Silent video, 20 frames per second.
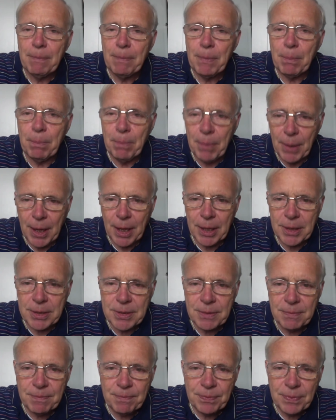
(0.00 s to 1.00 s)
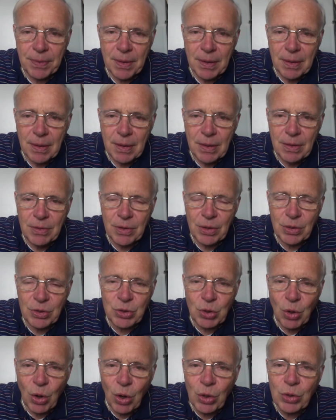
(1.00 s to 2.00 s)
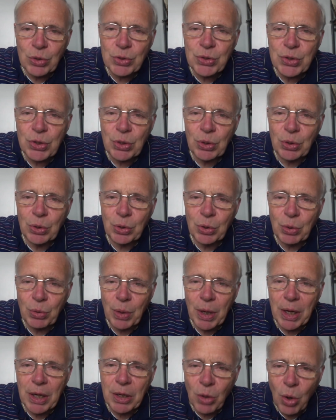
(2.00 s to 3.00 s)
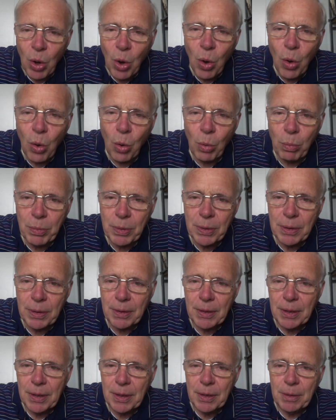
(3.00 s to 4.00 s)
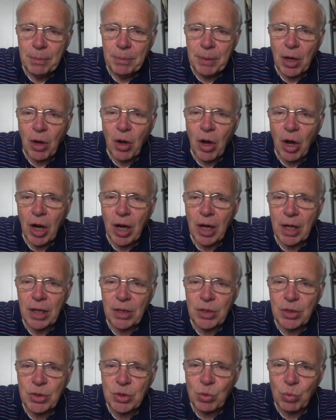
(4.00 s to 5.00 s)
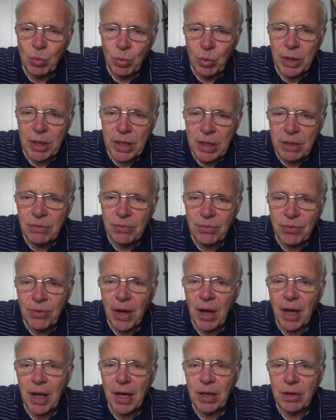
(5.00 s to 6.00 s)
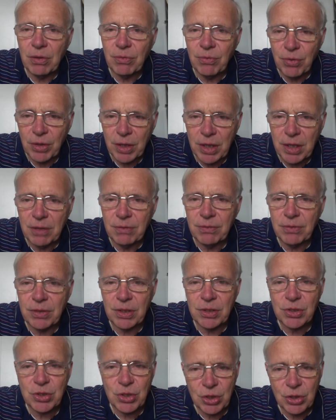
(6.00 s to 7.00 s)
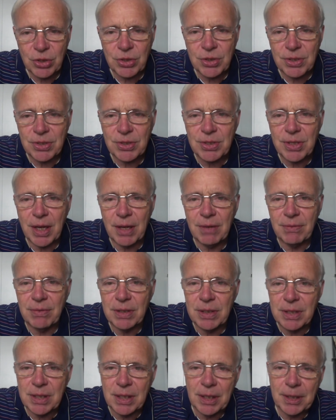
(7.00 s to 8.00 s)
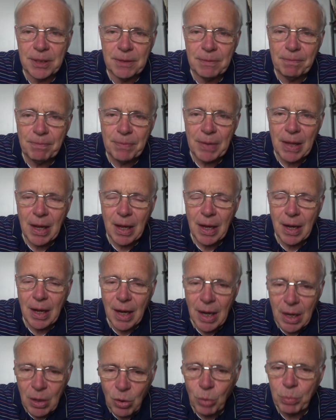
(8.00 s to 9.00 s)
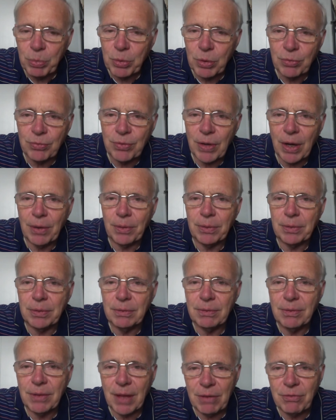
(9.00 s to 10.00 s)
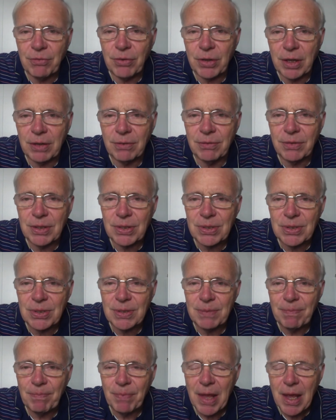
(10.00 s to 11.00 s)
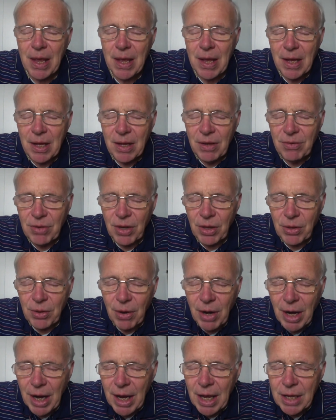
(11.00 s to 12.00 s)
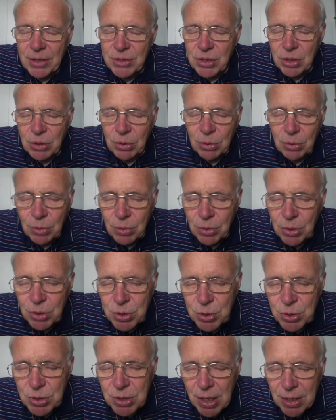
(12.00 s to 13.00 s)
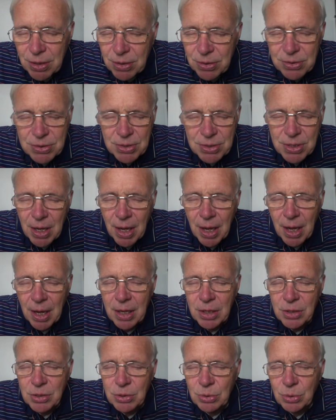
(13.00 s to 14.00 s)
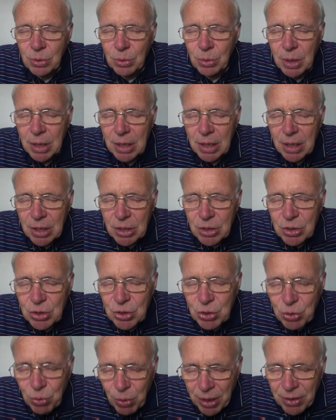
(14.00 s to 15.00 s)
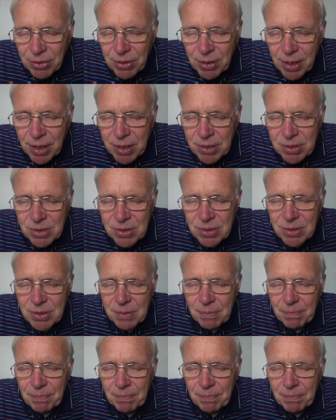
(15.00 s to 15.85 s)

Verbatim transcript: But there's also great hope because we can find forgiveness just as David did. I hope you found that forgiveness. Father, I ask you this, this day to strengthen us,